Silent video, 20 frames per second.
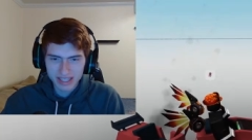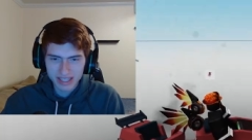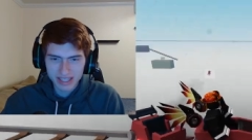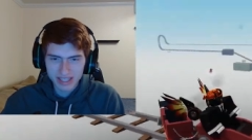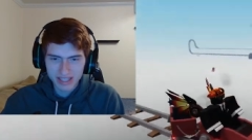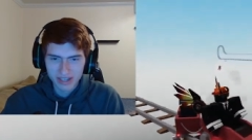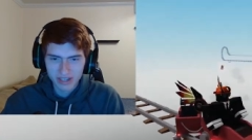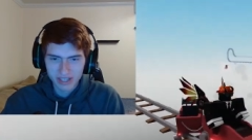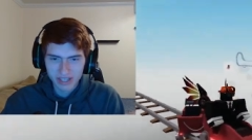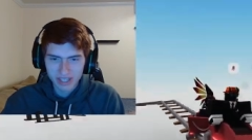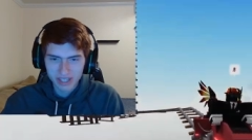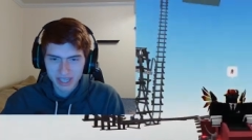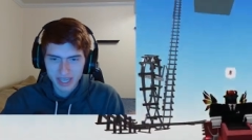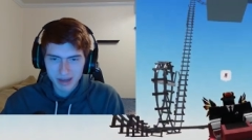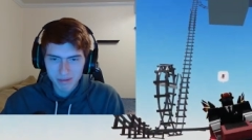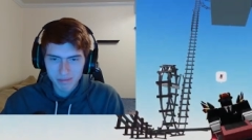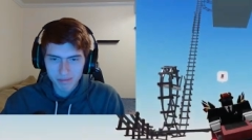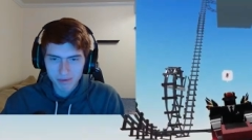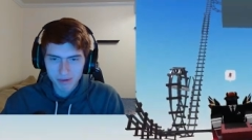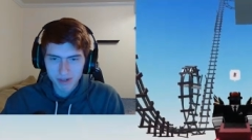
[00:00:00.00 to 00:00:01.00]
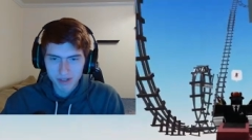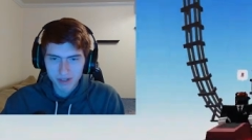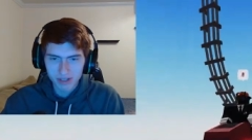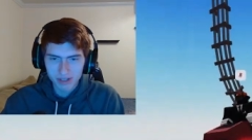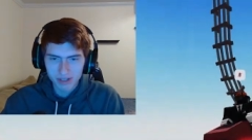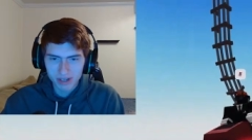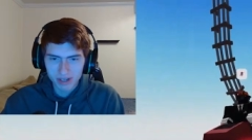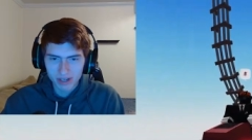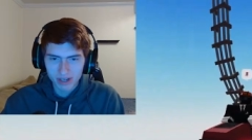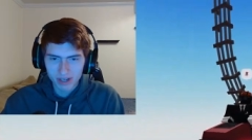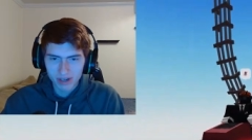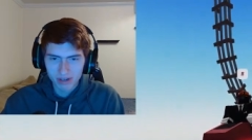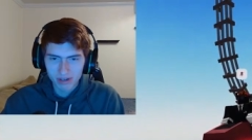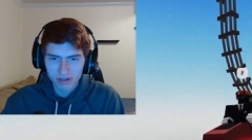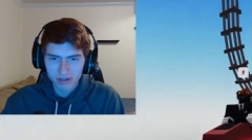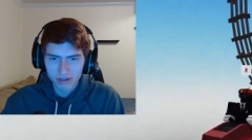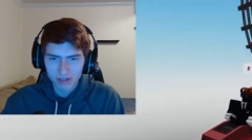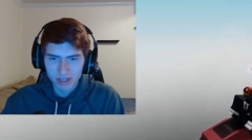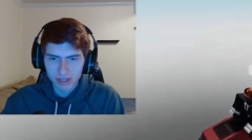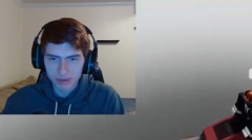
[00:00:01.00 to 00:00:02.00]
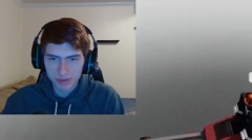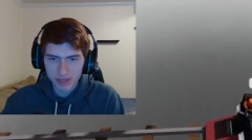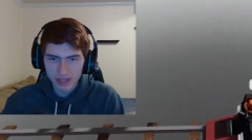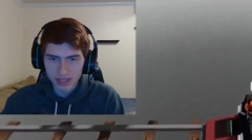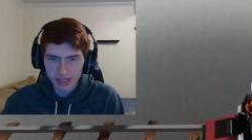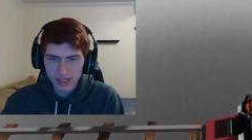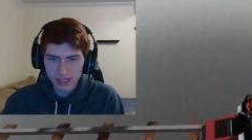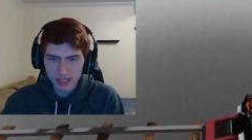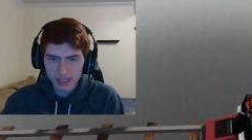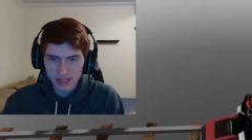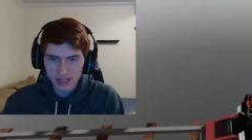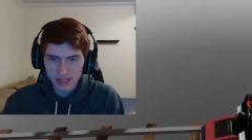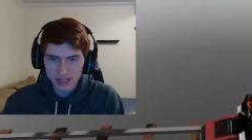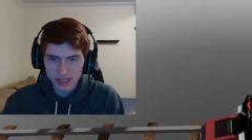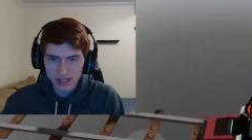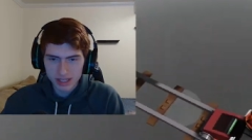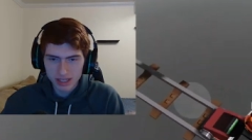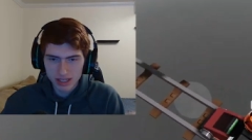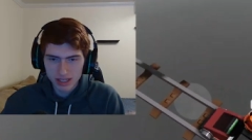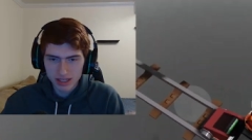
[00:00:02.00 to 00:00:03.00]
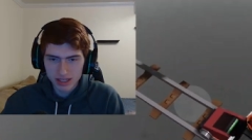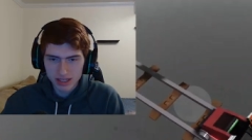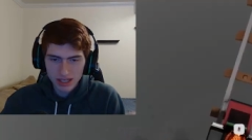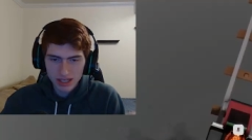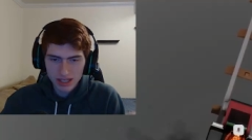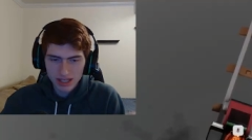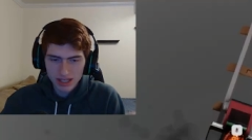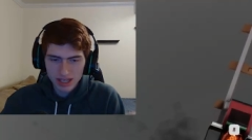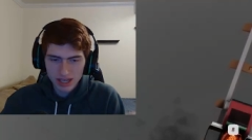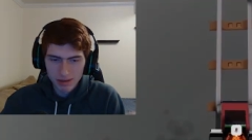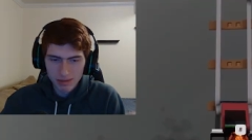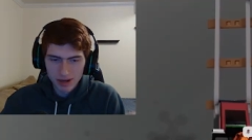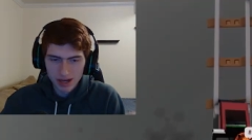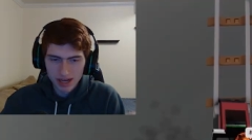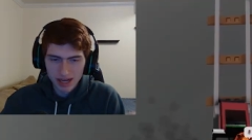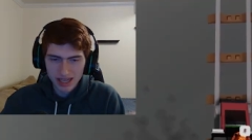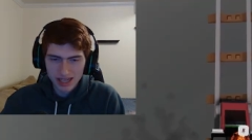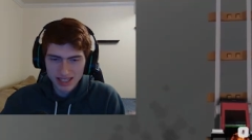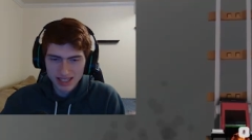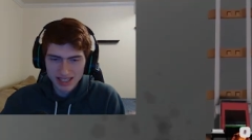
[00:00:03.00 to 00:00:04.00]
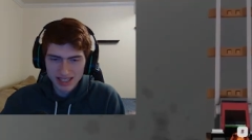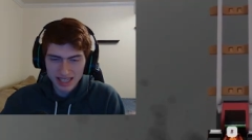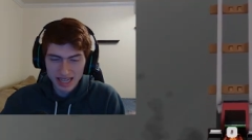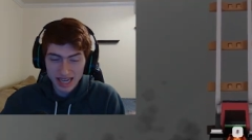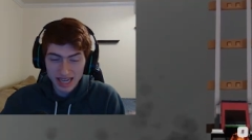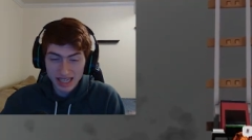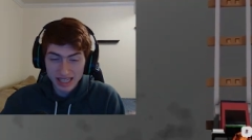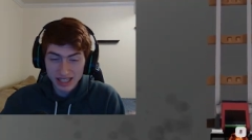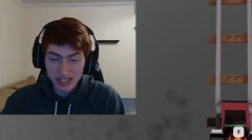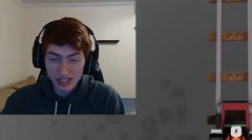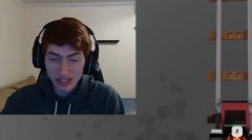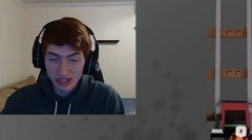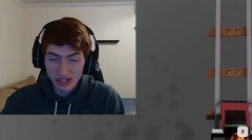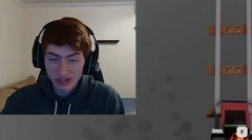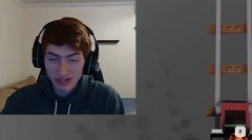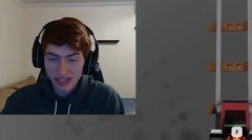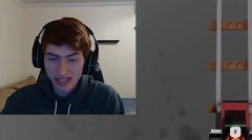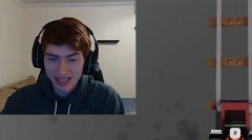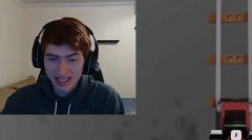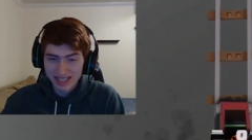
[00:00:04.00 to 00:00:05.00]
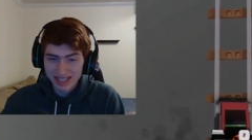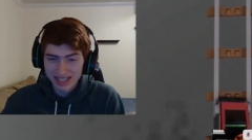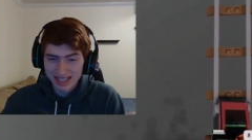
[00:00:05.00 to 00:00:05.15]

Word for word: Oh, you can't put... Oh, oh, wait. That's... Yeah. Come on. I can do it.